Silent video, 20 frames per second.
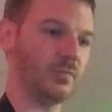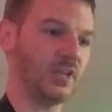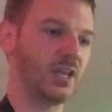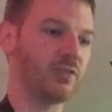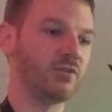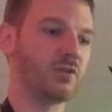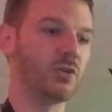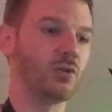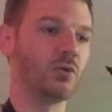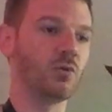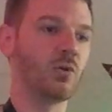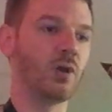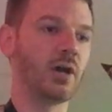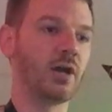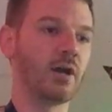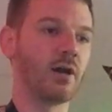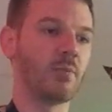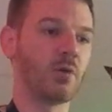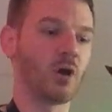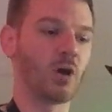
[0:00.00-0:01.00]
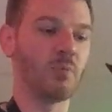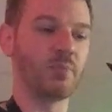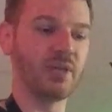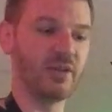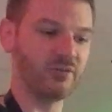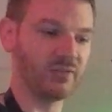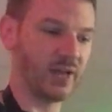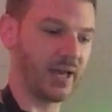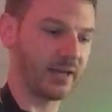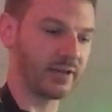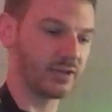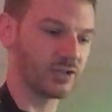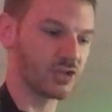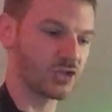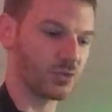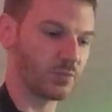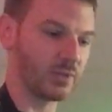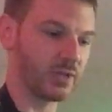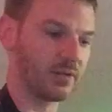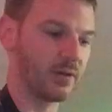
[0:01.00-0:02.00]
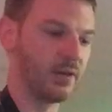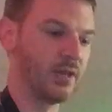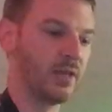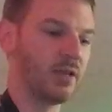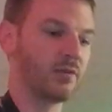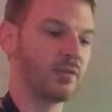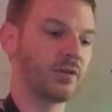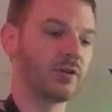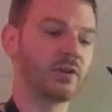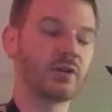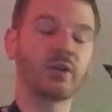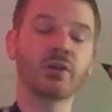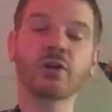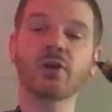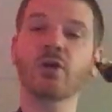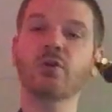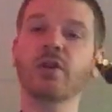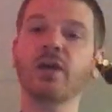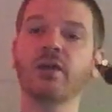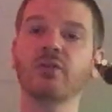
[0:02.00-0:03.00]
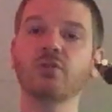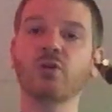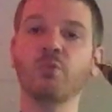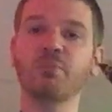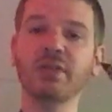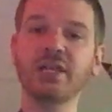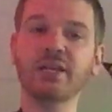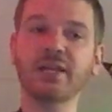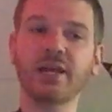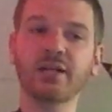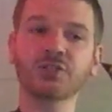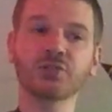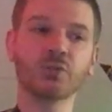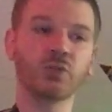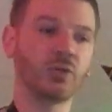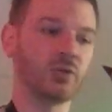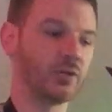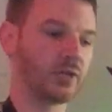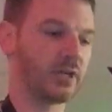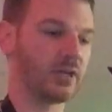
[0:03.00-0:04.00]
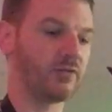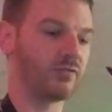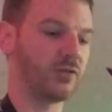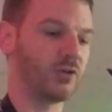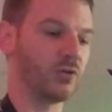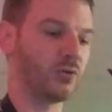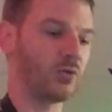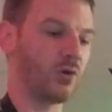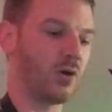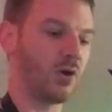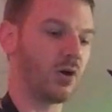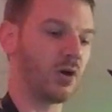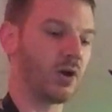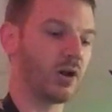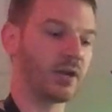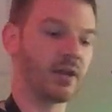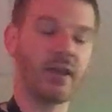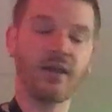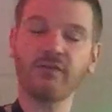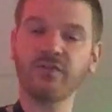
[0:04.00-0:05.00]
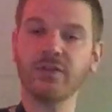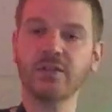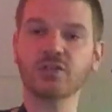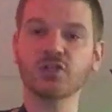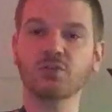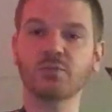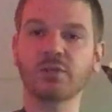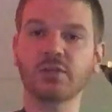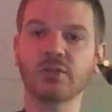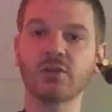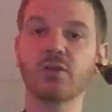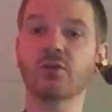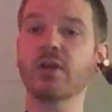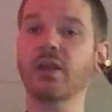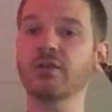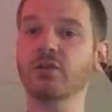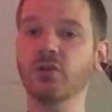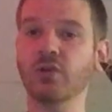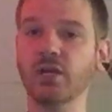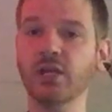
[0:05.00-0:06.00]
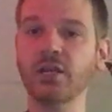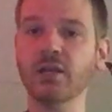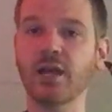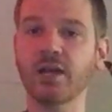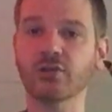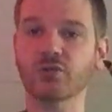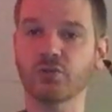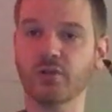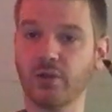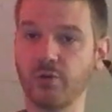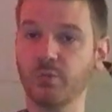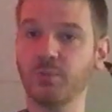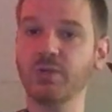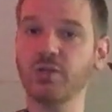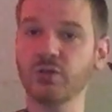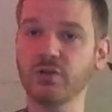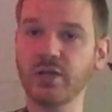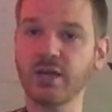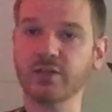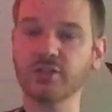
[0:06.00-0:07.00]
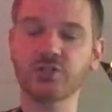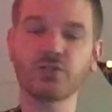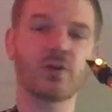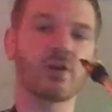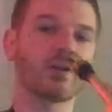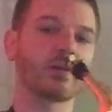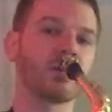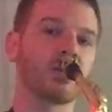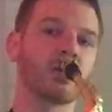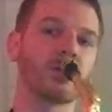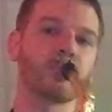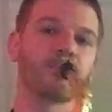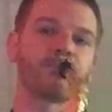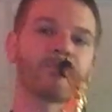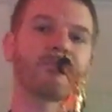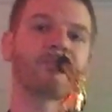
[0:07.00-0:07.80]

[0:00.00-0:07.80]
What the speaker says: If you are a B flat instrument, then you're going to go down to a B natural, and if you are an F instrument, then you go down to your E natural. That would be your next starting note.